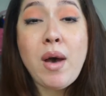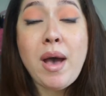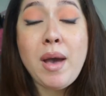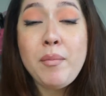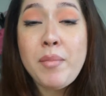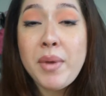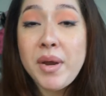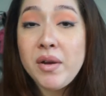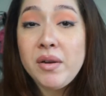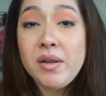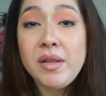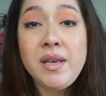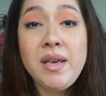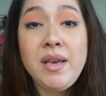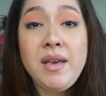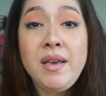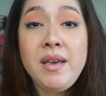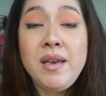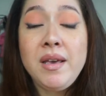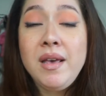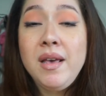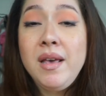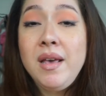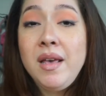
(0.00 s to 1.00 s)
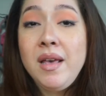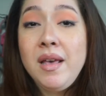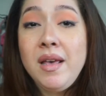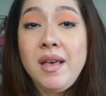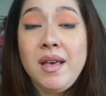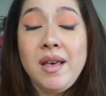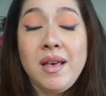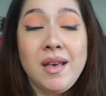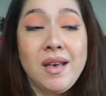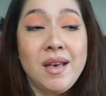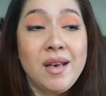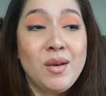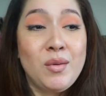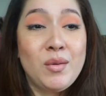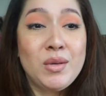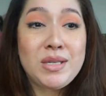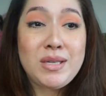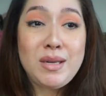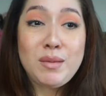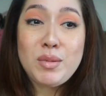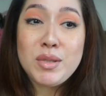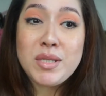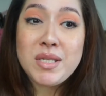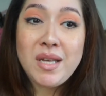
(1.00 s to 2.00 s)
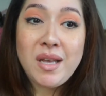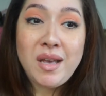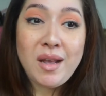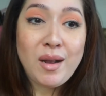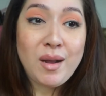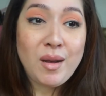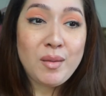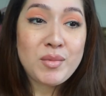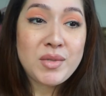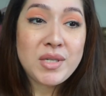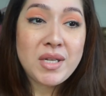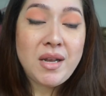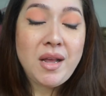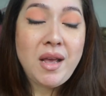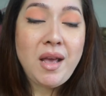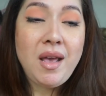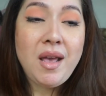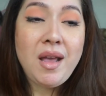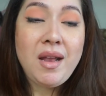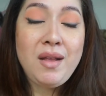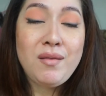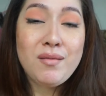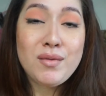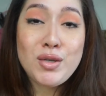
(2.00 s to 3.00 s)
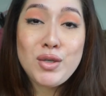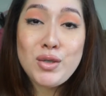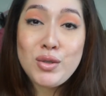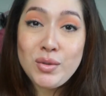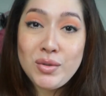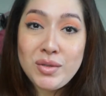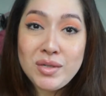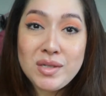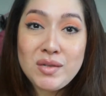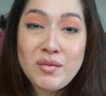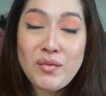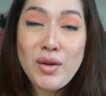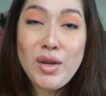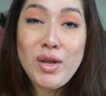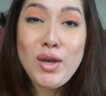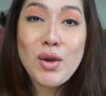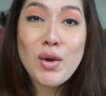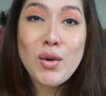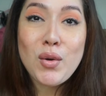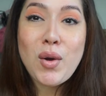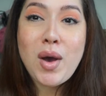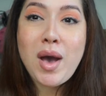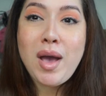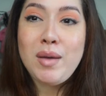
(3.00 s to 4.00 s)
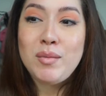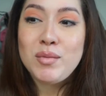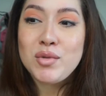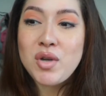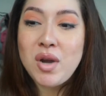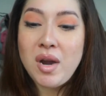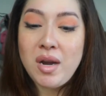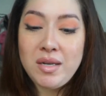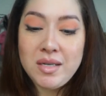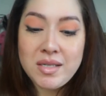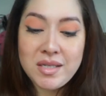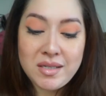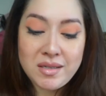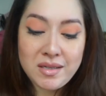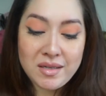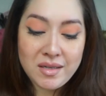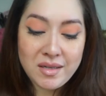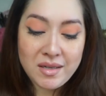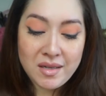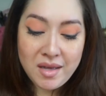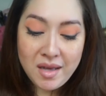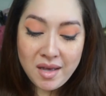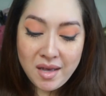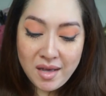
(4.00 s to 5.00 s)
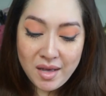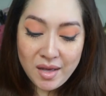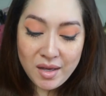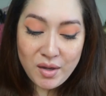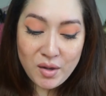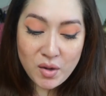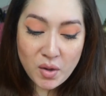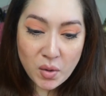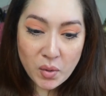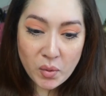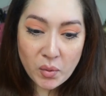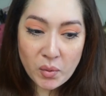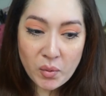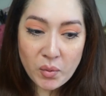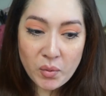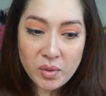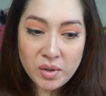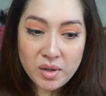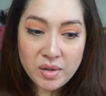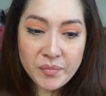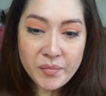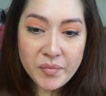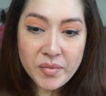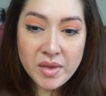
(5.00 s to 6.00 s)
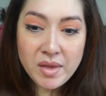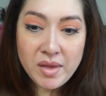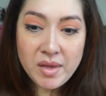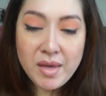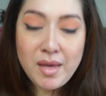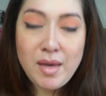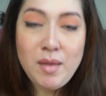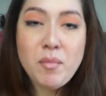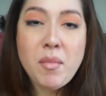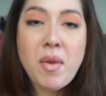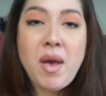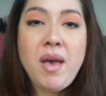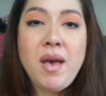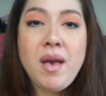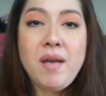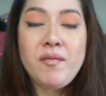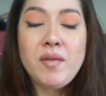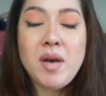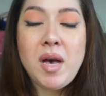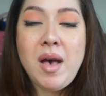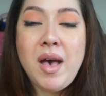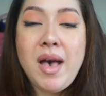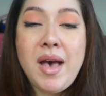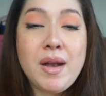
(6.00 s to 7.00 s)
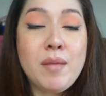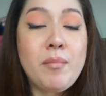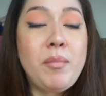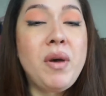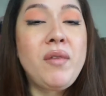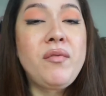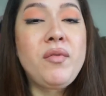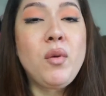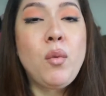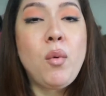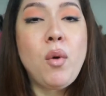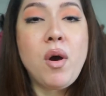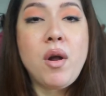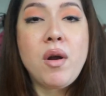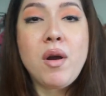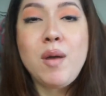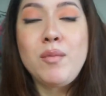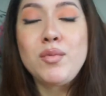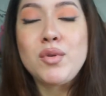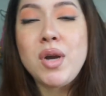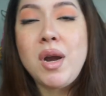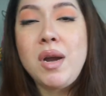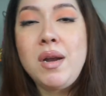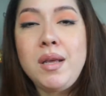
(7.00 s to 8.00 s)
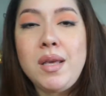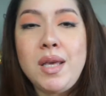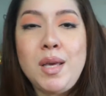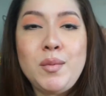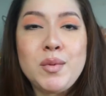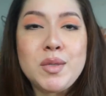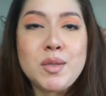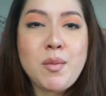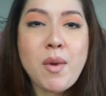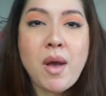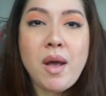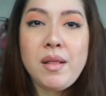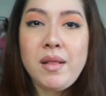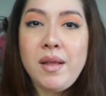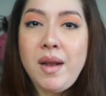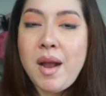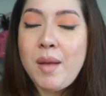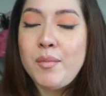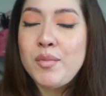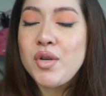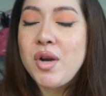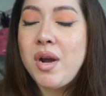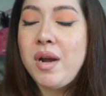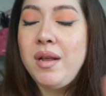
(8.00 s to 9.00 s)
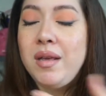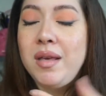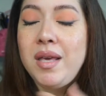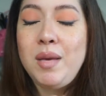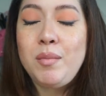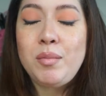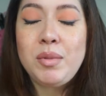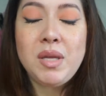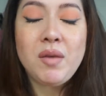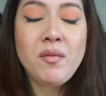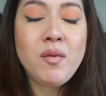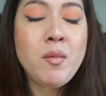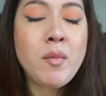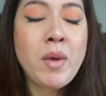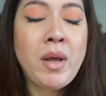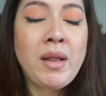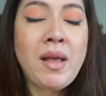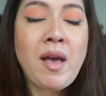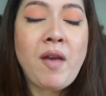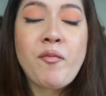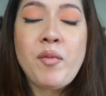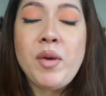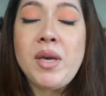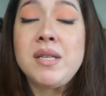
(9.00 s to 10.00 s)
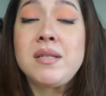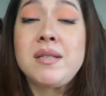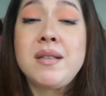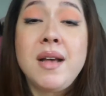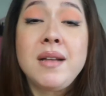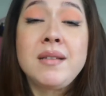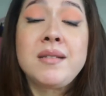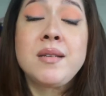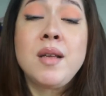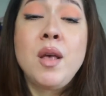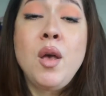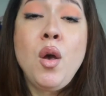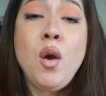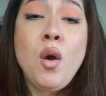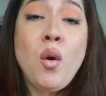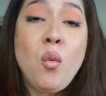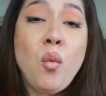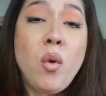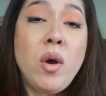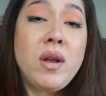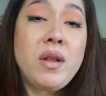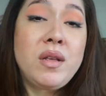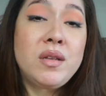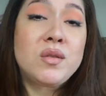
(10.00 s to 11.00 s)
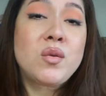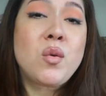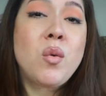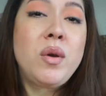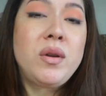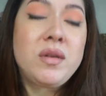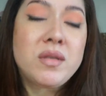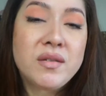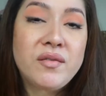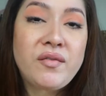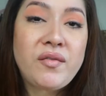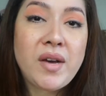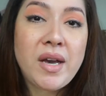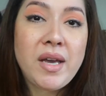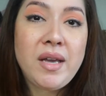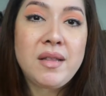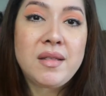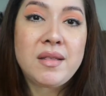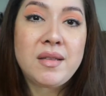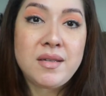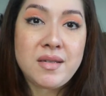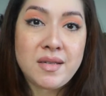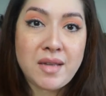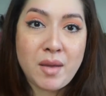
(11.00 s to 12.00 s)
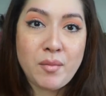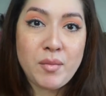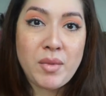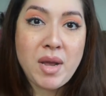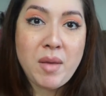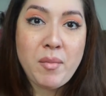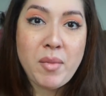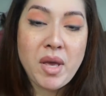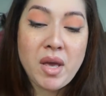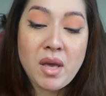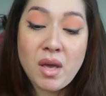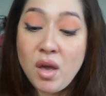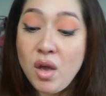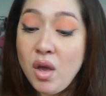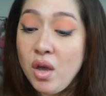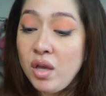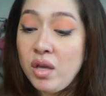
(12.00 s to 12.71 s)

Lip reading: I barely was able to get up today and even do this video. I'm trying to, you know, keep my head above the water. I'm trying to keep smiling. I'm trying to keep living my life because that's what is going to fight this scamdemic.